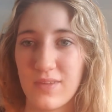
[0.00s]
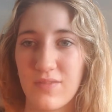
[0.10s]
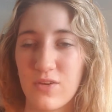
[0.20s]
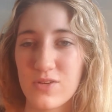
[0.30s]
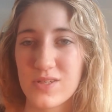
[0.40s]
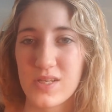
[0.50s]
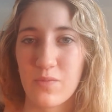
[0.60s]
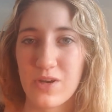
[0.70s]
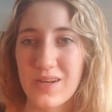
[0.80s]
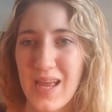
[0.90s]
If you're just
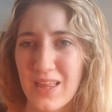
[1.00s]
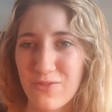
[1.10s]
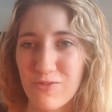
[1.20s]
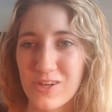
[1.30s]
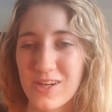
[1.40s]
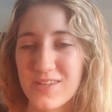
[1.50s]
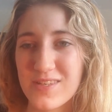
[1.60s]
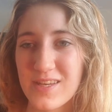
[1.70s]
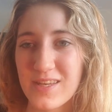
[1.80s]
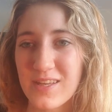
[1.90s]
someone in California,
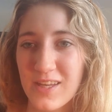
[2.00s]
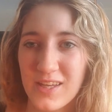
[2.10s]
it's like,